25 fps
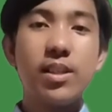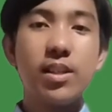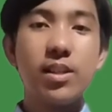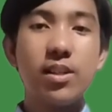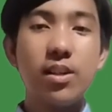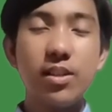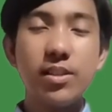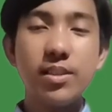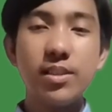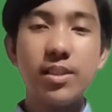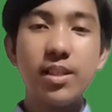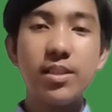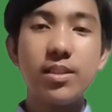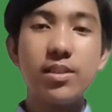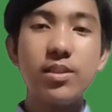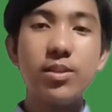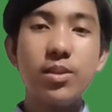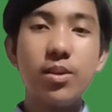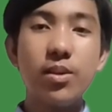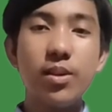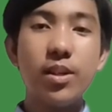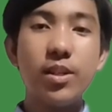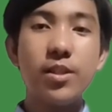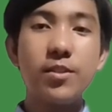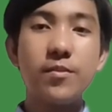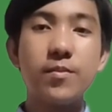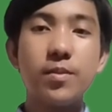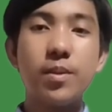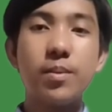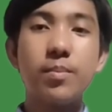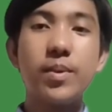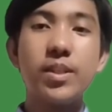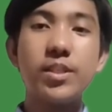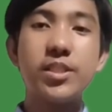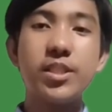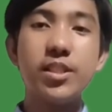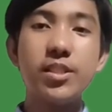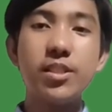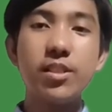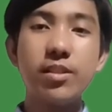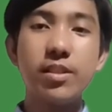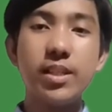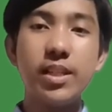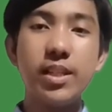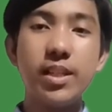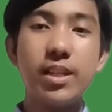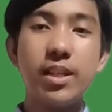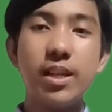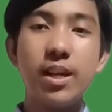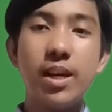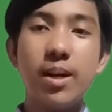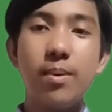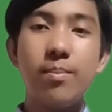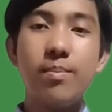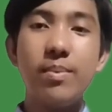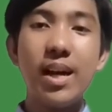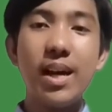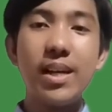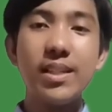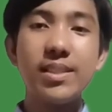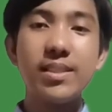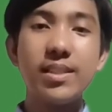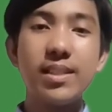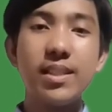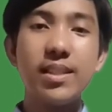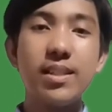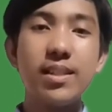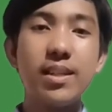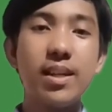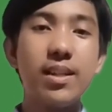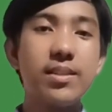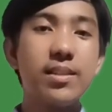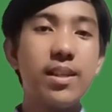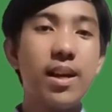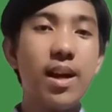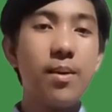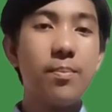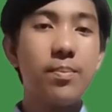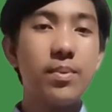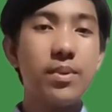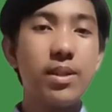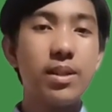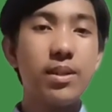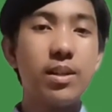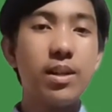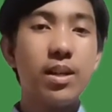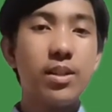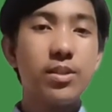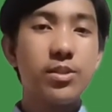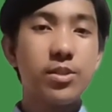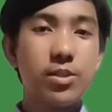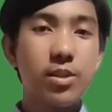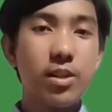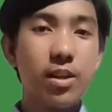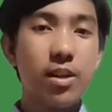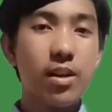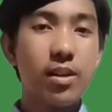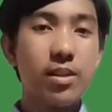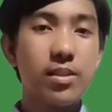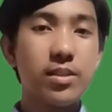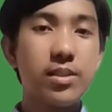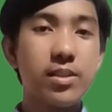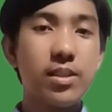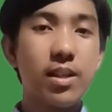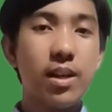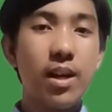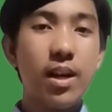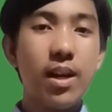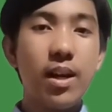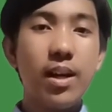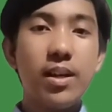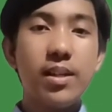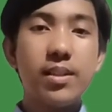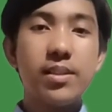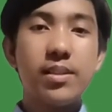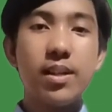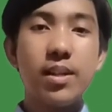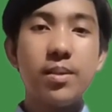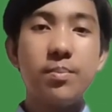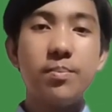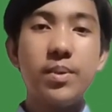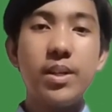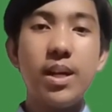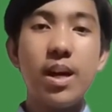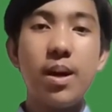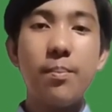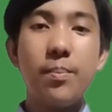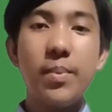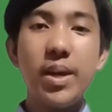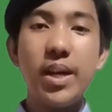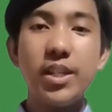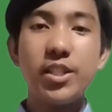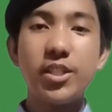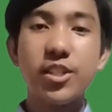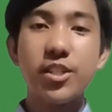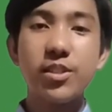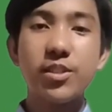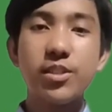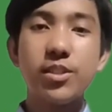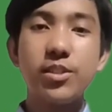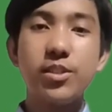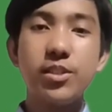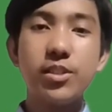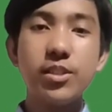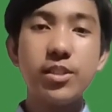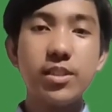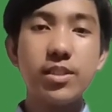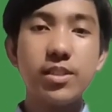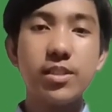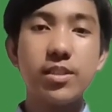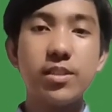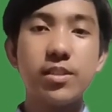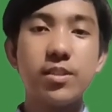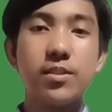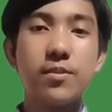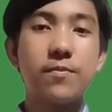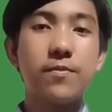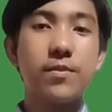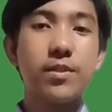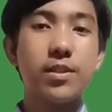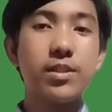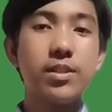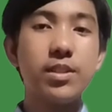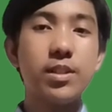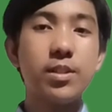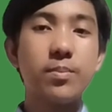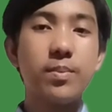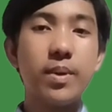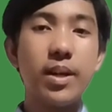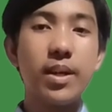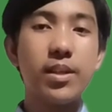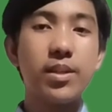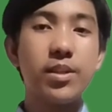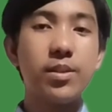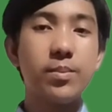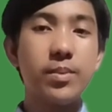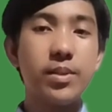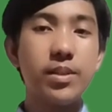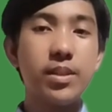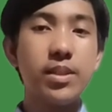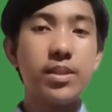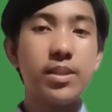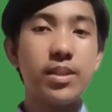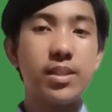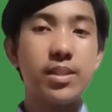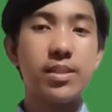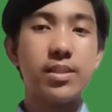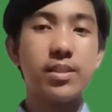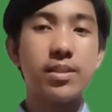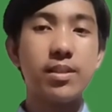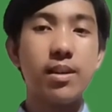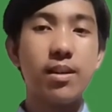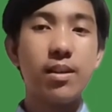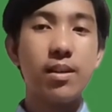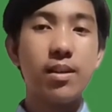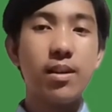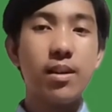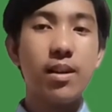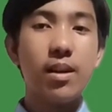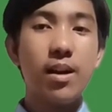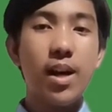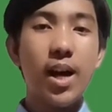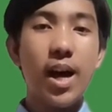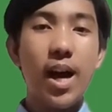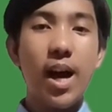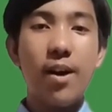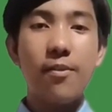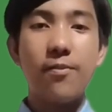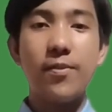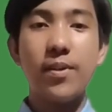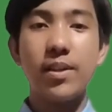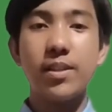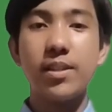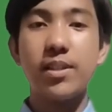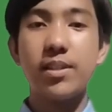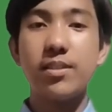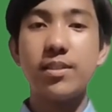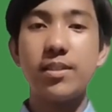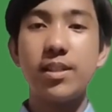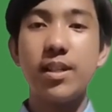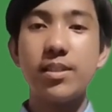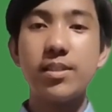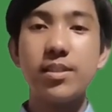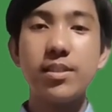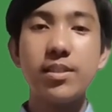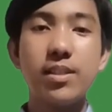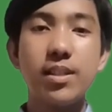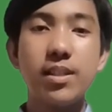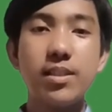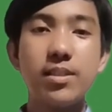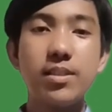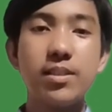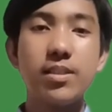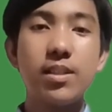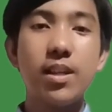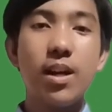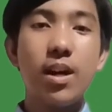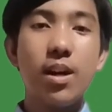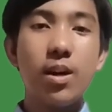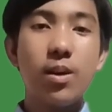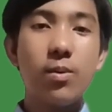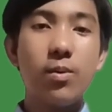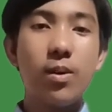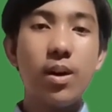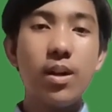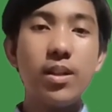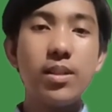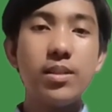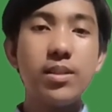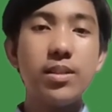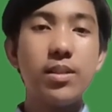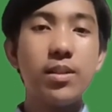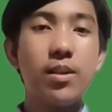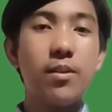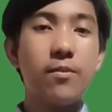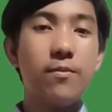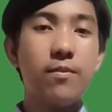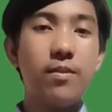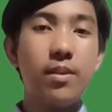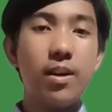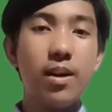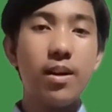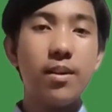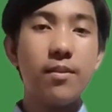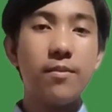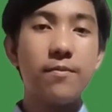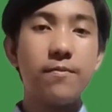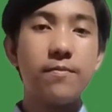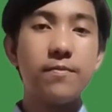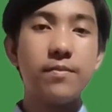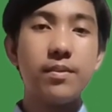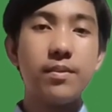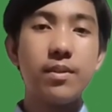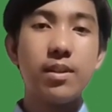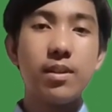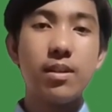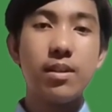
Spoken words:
The constant noise from machinery, blasting, and heavy trucks can be a major nuisance for nearby communities, affecting residents' quality of life.